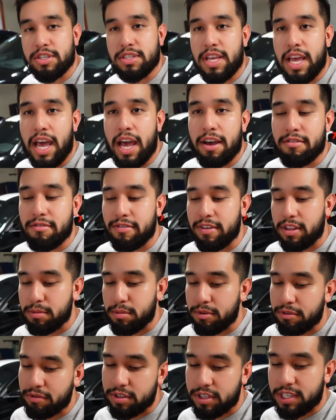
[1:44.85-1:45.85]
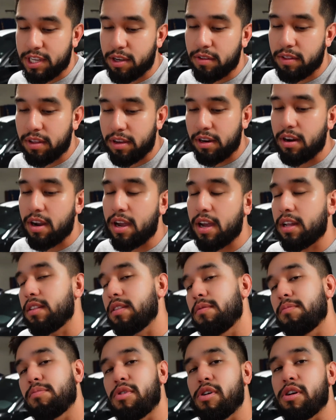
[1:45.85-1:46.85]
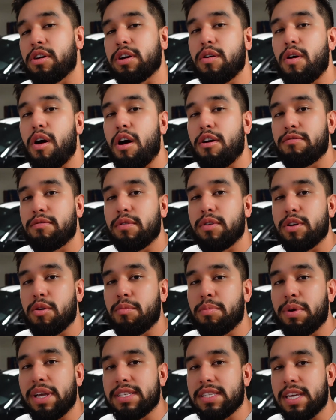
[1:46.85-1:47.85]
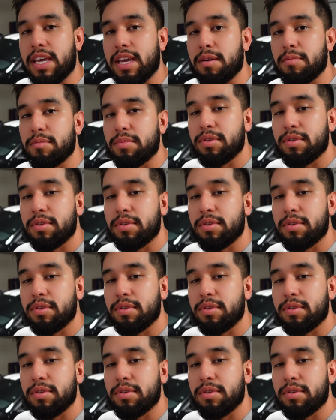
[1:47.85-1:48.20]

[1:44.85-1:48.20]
they have available for sale there at the Bronco off-rodeo base camp.